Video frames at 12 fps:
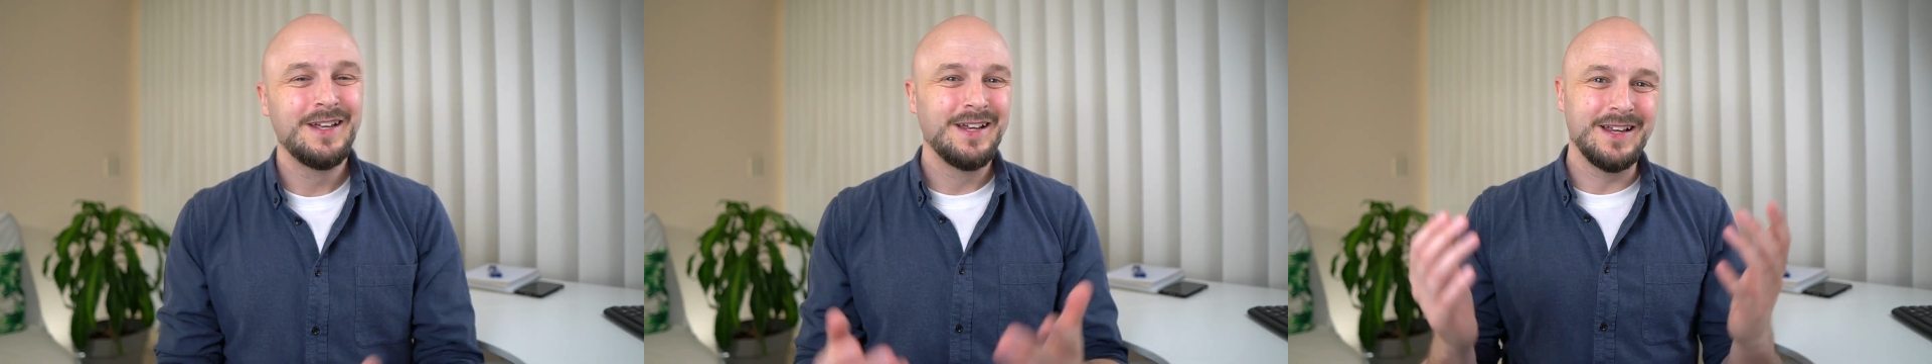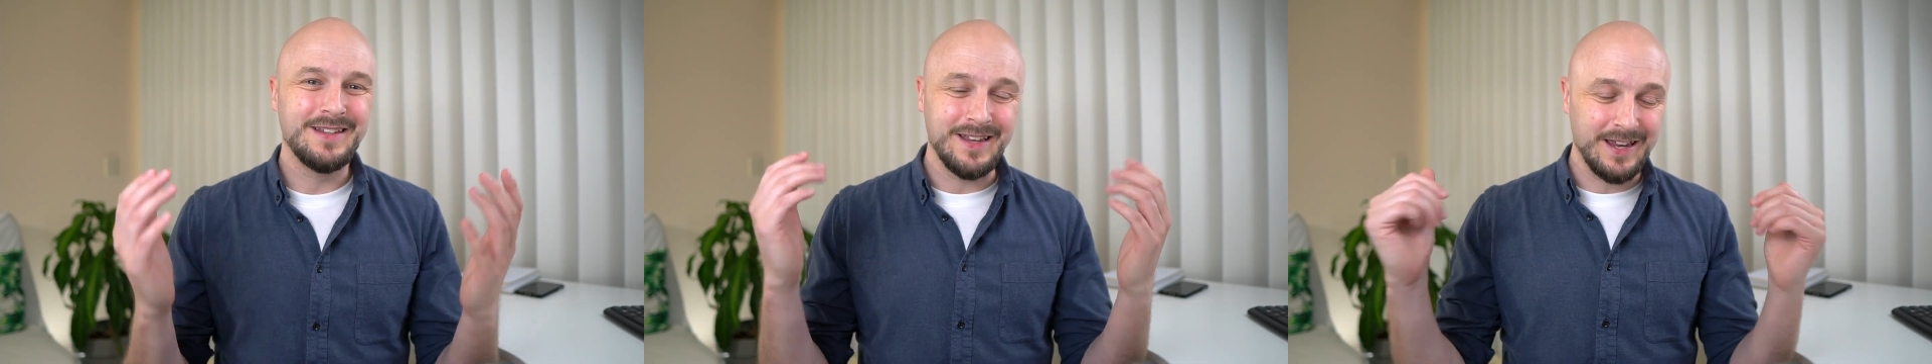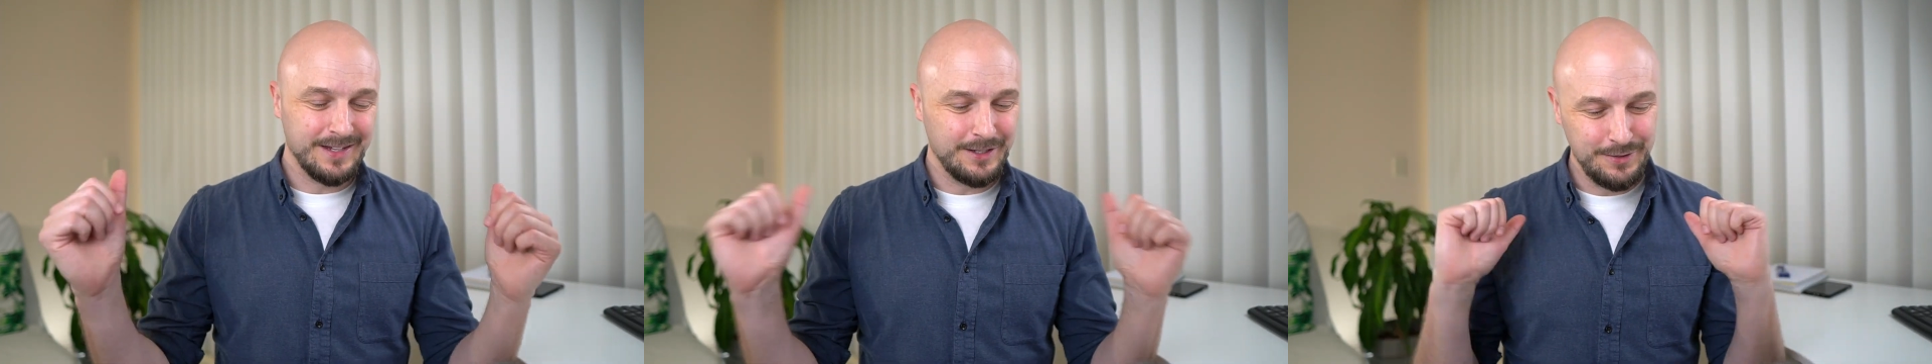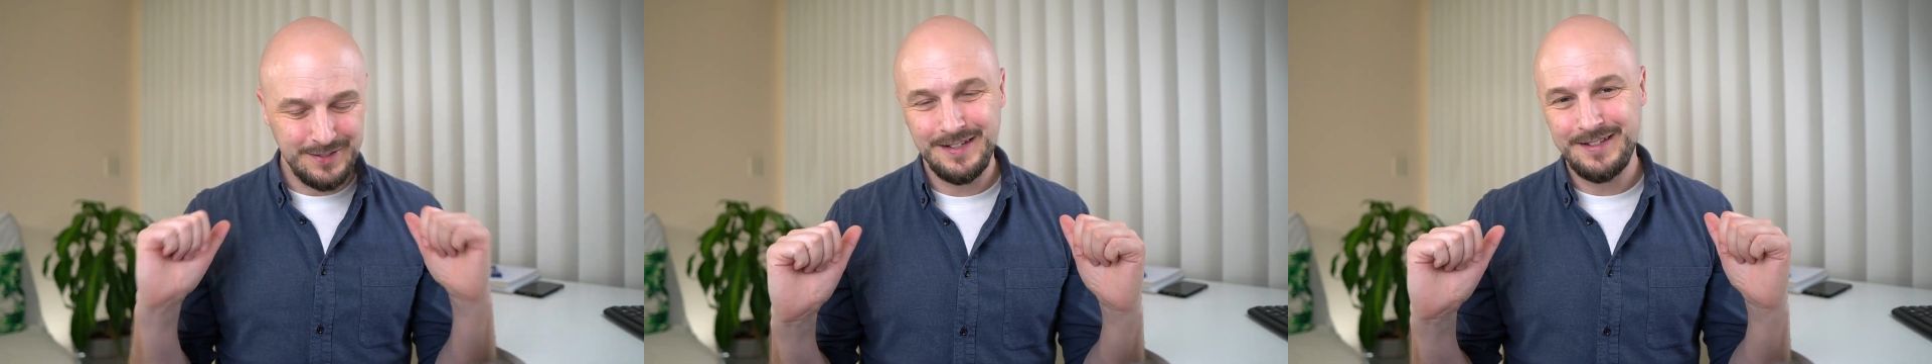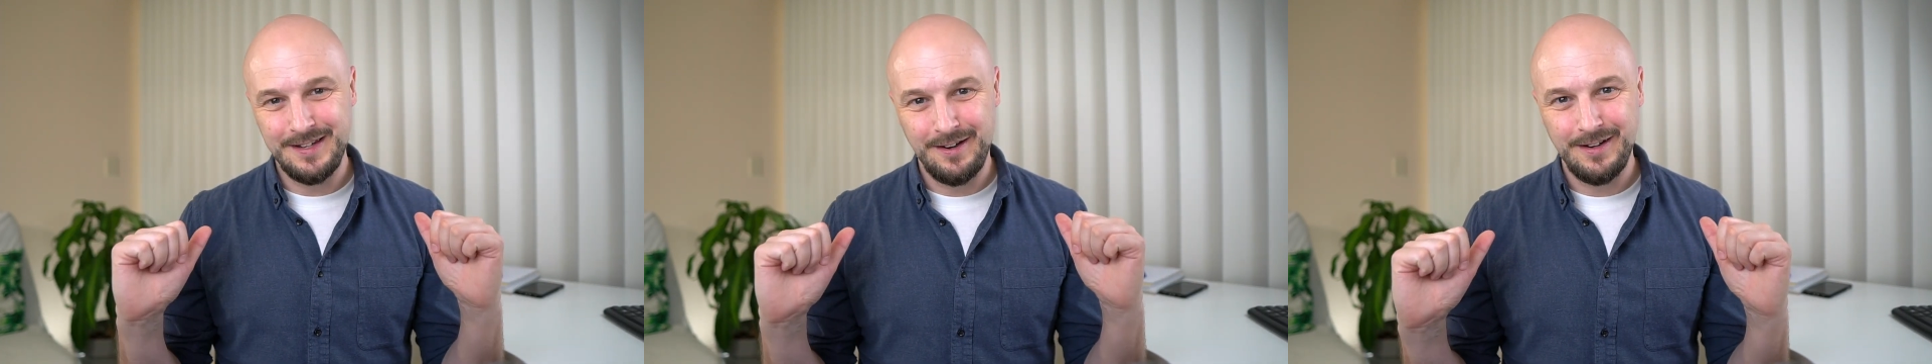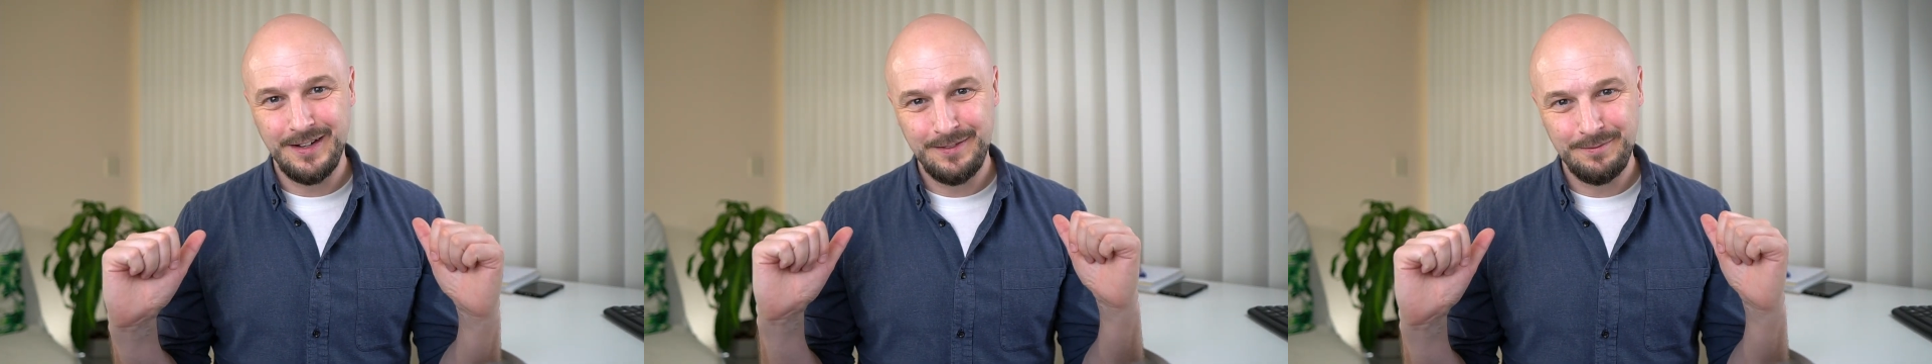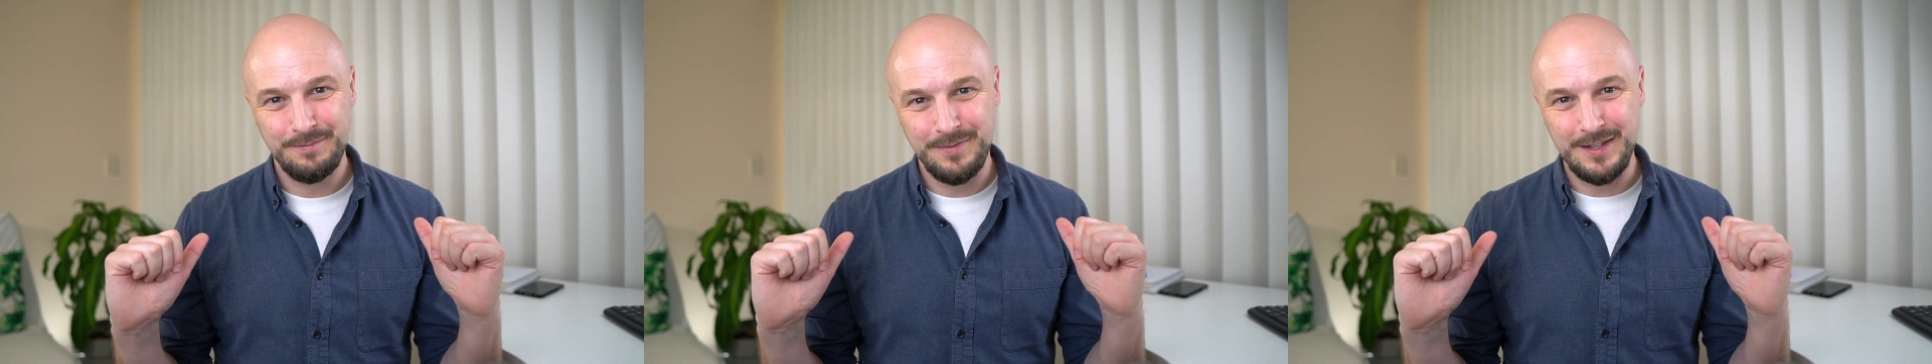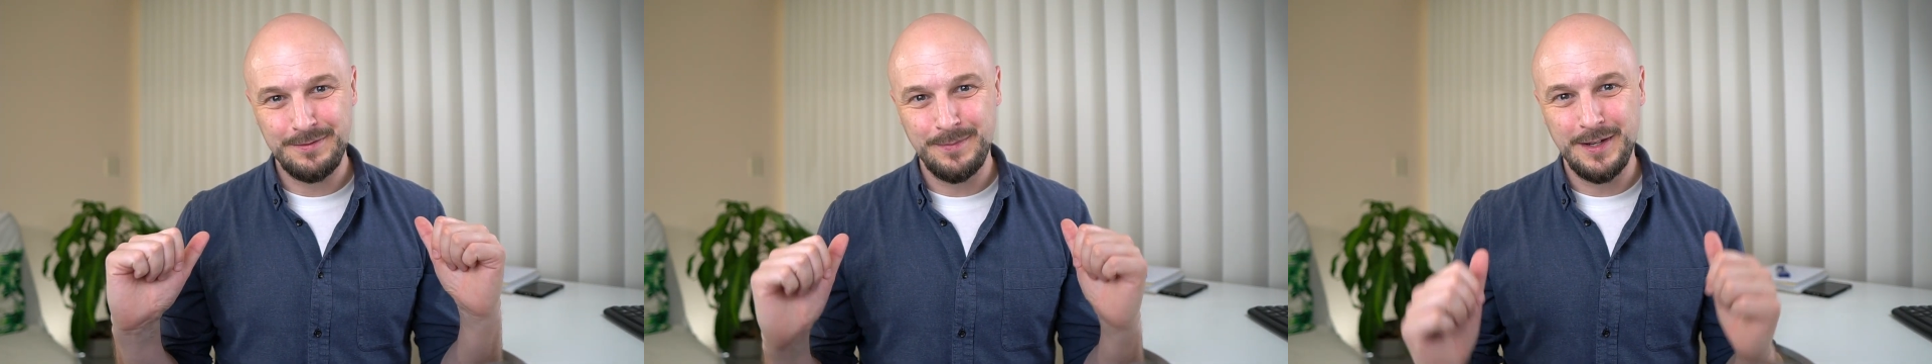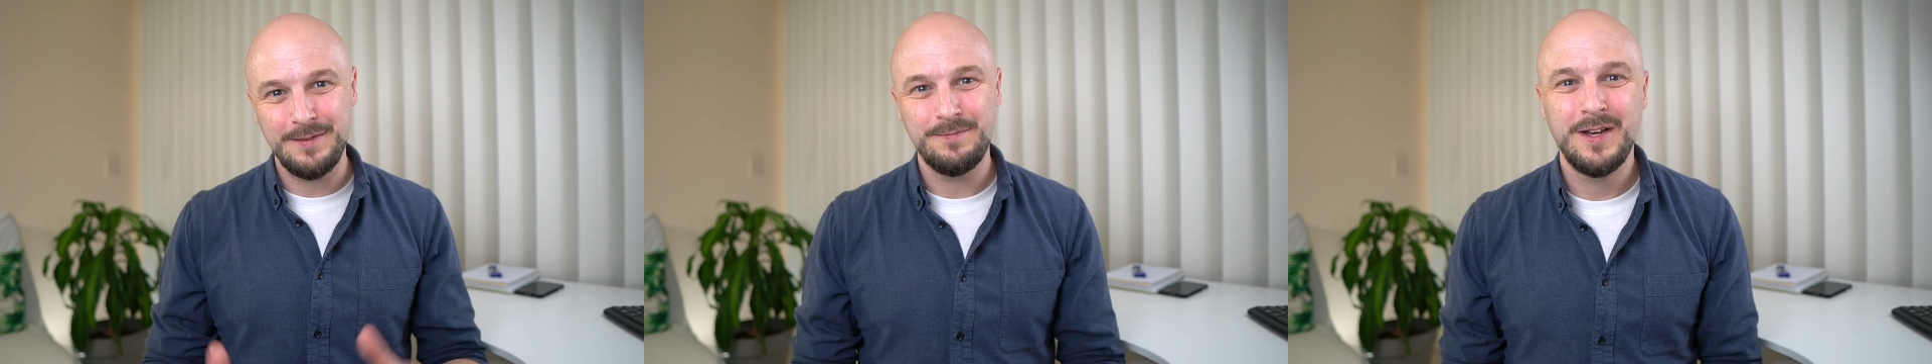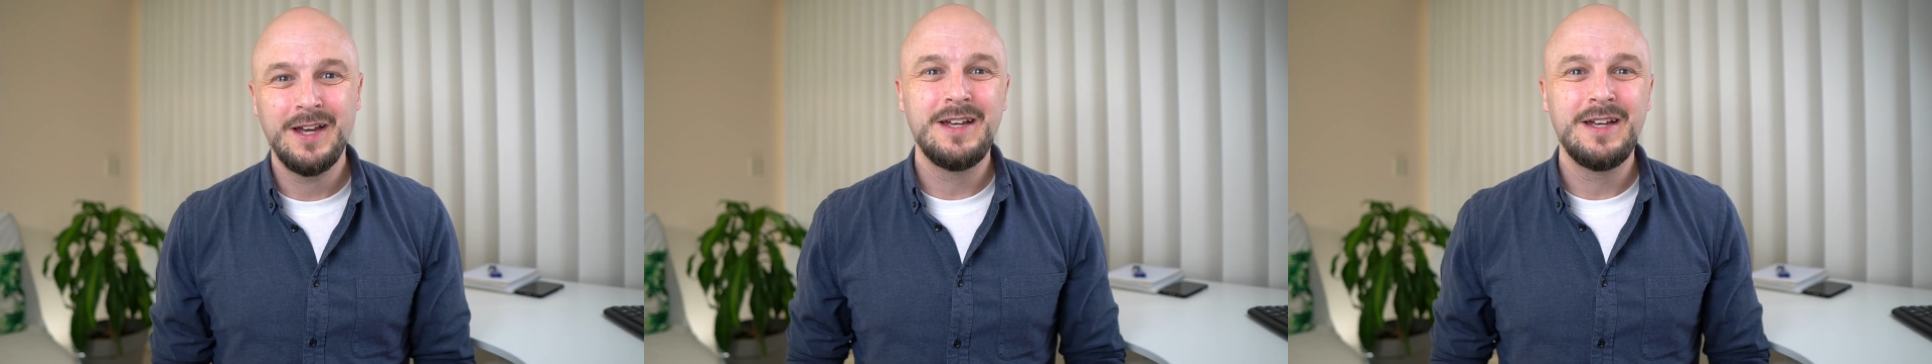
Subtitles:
is a useless guy, that's me,